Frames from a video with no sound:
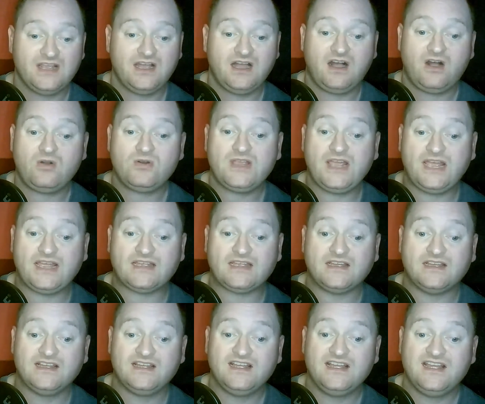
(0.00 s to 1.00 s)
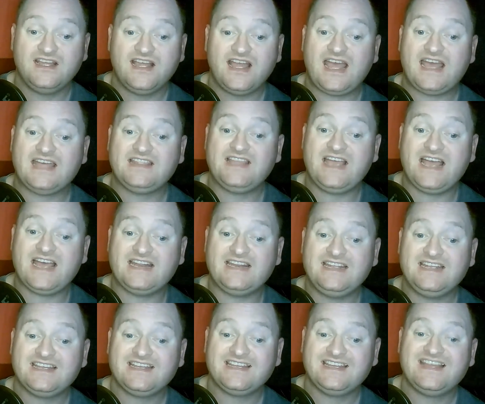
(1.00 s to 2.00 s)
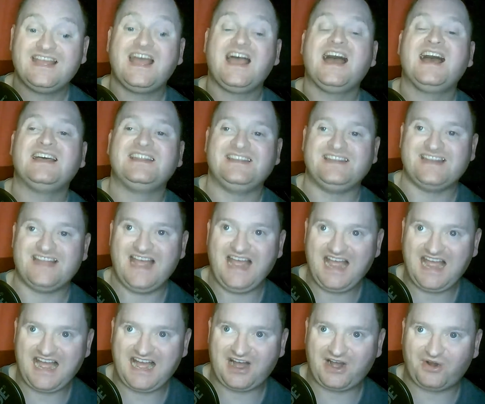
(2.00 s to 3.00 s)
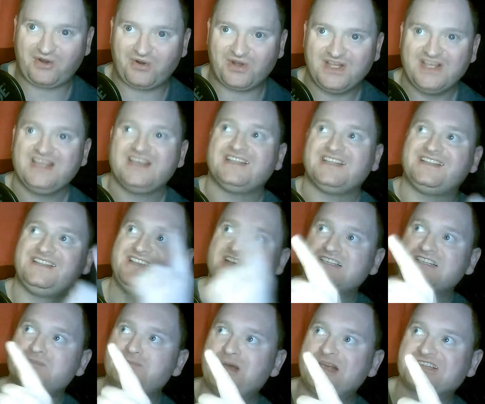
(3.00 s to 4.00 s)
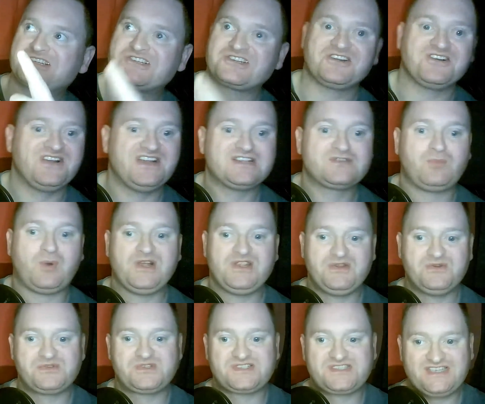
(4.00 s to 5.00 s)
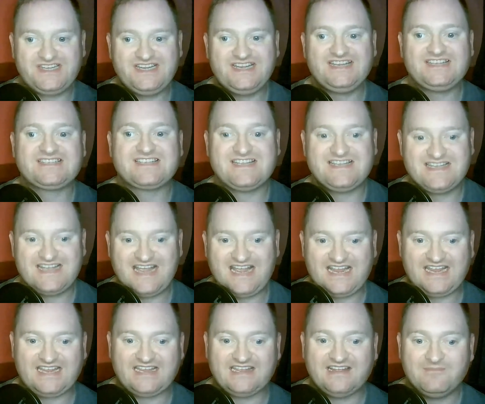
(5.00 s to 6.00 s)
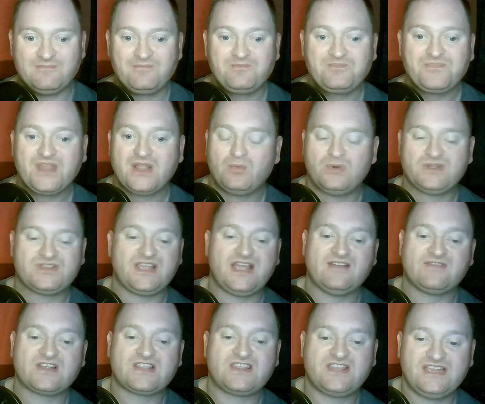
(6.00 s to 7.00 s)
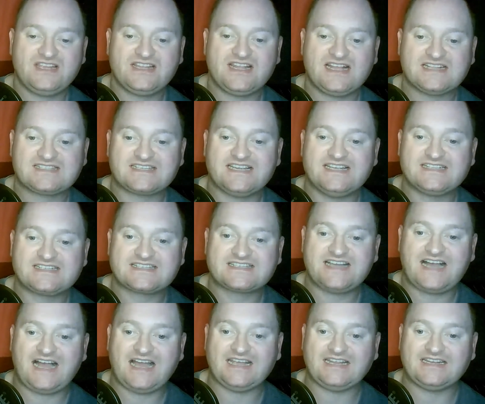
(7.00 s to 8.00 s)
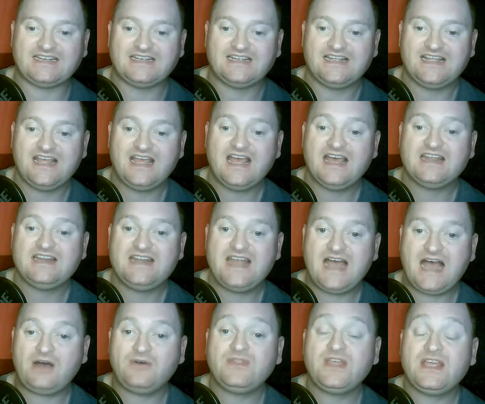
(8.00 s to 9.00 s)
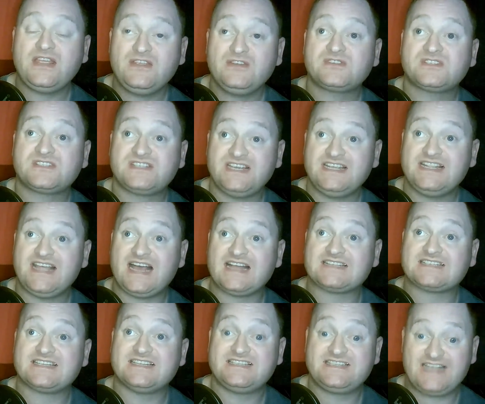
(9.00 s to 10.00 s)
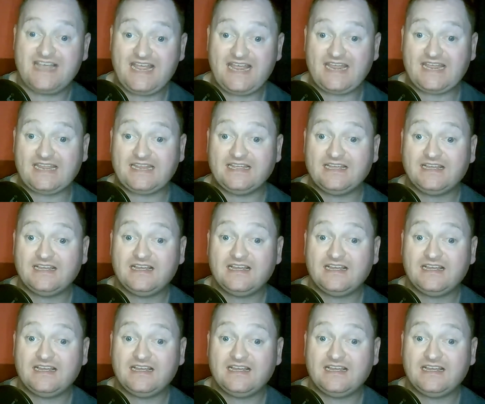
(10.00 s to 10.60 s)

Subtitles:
Okay, and then now this picture is what you see today with everything that's inside. Now that you see that today,